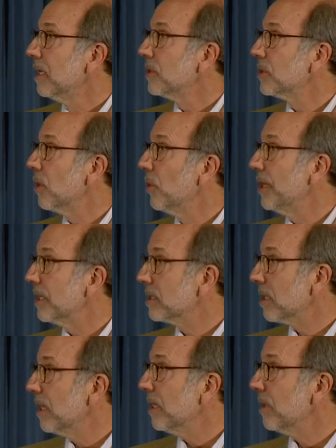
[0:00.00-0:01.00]
So the
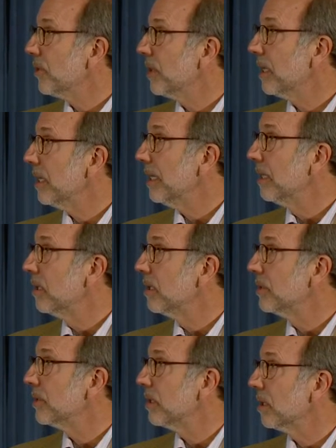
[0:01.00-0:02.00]
exciting thing here
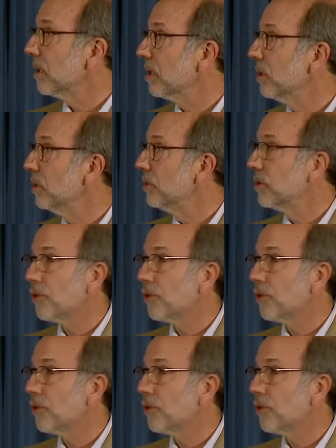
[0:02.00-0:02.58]
is it includes